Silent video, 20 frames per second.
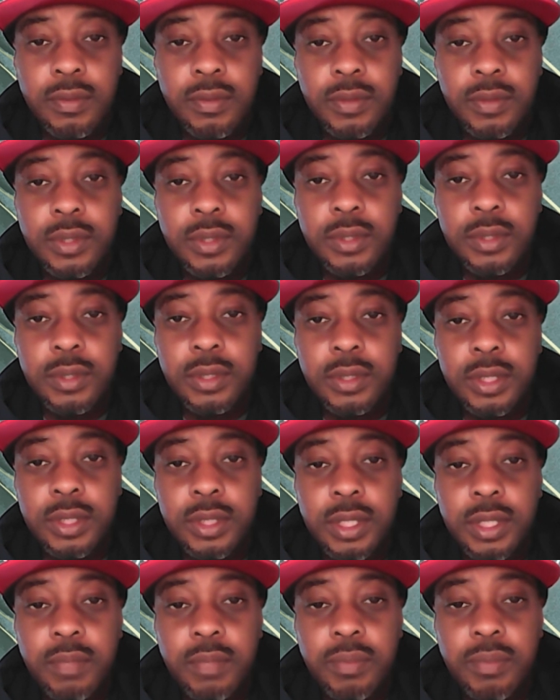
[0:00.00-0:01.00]
I'm going to
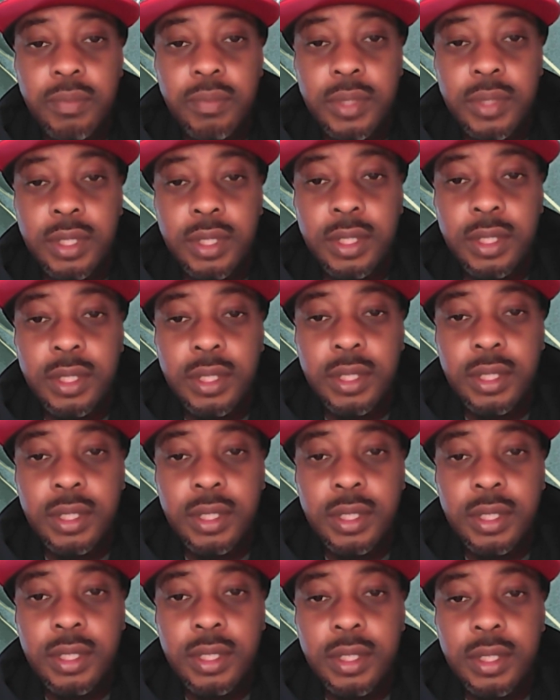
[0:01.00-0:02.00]
jump
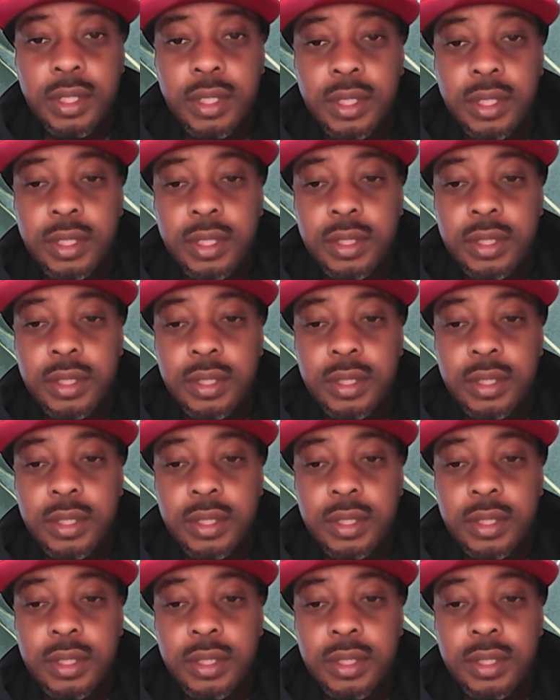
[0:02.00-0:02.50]
in.